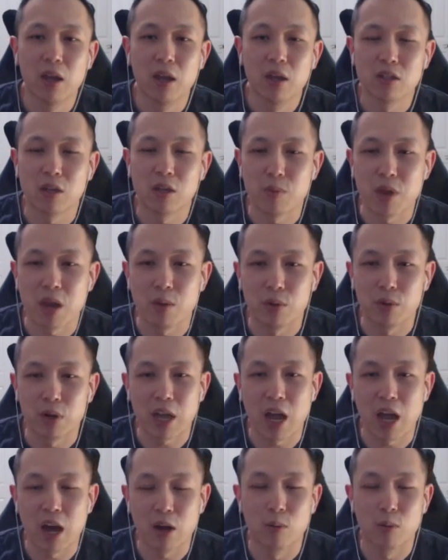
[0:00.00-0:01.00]
to be able to
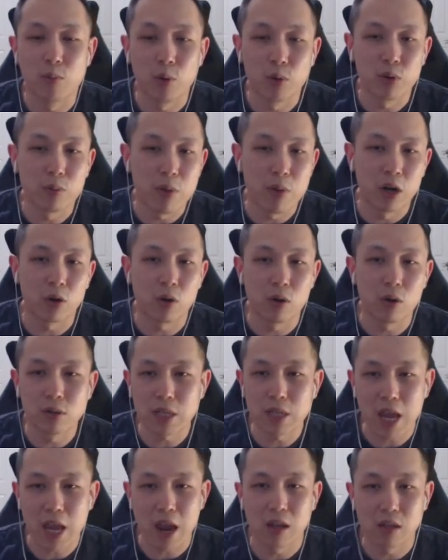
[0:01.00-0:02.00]
counter both Metagross
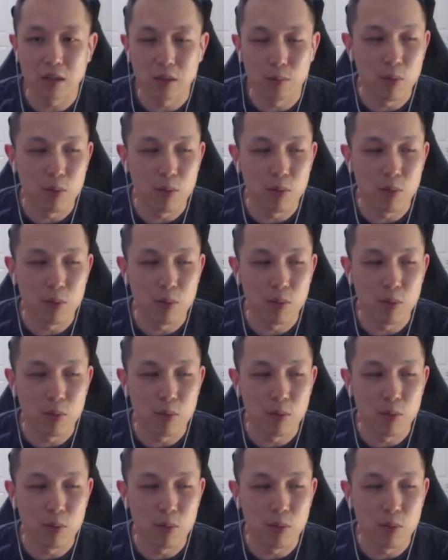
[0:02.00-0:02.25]
and